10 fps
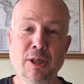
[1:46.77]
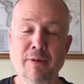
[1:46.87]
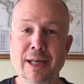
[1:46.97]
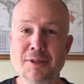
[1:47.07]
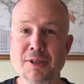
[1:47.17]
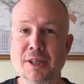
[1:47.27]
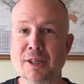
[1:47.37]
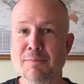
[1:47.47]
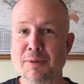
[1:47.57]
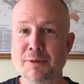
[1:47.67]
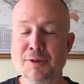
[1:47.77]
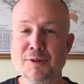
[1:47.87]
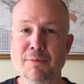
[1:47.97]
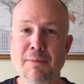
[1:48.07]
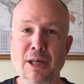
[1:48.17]
you're out at car boots
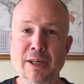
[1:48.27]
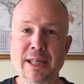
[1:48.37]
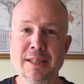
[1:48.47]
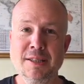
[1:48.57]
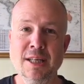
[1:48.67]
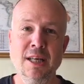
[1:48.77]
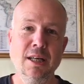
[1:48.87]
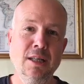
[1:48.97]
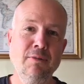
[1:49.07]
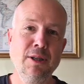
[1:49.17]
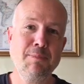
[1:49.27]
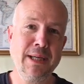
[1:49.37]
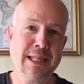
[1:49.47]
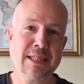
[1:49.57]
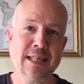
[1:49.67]
or markets. Along with the
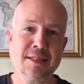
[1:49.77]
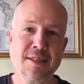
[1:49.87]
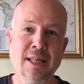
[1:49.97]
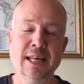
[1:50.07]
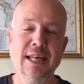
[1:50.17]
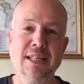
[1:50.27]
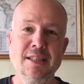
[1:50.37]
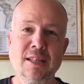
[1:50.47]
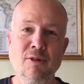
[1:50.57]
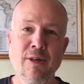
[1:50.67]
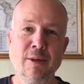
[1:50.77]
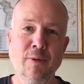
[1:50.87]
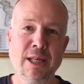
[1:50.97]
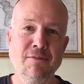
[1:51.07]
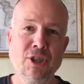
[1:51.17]
ping test, it's a great
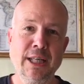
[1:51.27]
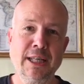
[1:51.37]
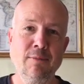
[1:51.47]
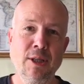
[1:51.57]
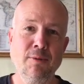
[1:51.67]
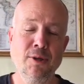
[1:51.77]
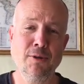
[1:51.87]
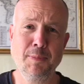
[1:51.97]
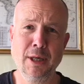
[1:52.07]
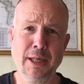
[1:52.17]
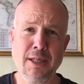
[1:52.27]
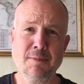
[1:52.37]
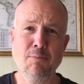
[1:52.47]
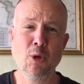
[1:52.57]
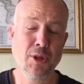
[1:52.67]
way of checking whether what you're buying
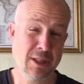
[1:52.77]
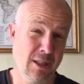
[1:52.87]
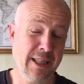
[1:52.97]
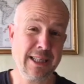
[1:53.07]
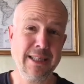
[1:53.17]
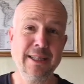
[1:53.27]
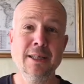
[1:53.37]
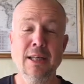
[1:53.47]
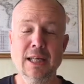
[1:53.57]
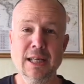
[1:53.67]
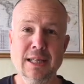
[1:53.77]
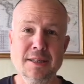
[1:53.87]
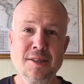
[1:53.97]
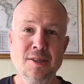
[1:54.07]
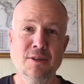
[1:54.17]
is more than likely
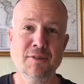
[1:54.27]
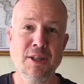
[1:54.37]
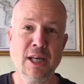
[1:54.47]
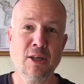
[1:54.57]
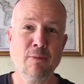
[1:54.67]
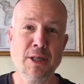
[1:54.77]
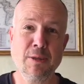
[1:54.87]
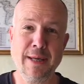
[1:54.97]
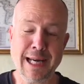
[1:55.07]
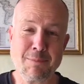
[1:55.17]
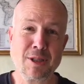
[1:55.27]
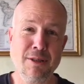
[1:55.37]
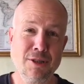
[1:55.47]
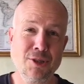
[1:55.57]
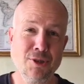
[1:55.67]
silver. The only way to be
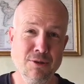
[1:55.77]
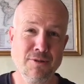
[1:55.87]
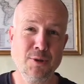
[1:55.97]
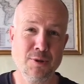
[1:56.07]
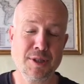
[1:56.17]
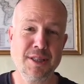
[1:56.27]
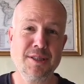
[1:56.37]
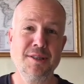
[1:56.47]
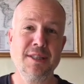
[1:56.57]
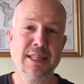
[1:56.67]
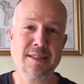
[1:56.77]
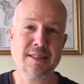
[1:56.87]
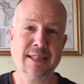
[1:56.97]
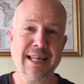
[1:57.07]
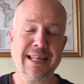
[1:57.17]
absolutely sure, of course, is to
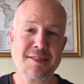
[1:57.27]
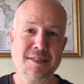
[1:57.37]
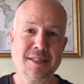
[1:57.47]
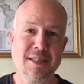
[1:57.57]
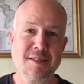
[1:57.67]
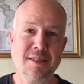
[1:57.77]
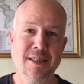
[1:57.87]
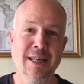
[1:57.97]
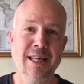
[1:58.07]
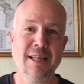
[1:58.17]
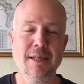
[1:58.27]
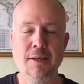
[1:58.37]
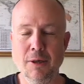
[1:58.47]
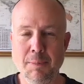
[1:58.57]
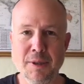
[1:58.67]
test it, acid test it.
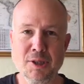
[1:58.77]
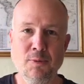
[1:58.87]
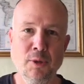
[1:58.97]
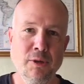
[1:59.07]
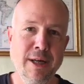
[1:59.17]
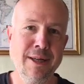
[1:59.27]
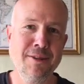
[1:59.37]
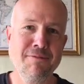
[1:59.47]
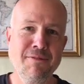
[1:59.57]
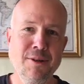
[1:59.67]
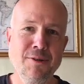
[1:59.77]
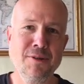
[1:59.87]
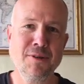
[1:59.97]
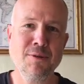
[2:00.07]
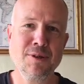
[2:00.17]
Not possible when you're out in the field,
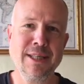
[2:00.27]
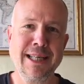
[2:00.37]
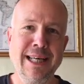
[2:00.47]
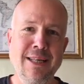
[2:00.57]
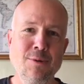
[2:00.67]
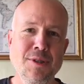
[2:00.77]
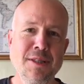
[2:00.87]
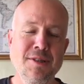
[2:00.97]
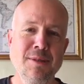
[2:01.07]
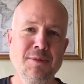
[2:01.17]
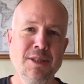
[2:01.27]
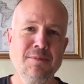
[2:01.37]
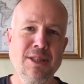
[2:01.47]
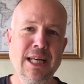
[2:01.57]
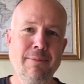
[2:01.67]
and of course that can also
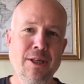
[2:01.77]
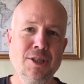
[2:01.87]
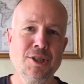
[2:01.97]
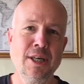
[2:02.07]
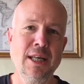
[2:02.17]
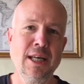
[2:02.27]
sometimes damage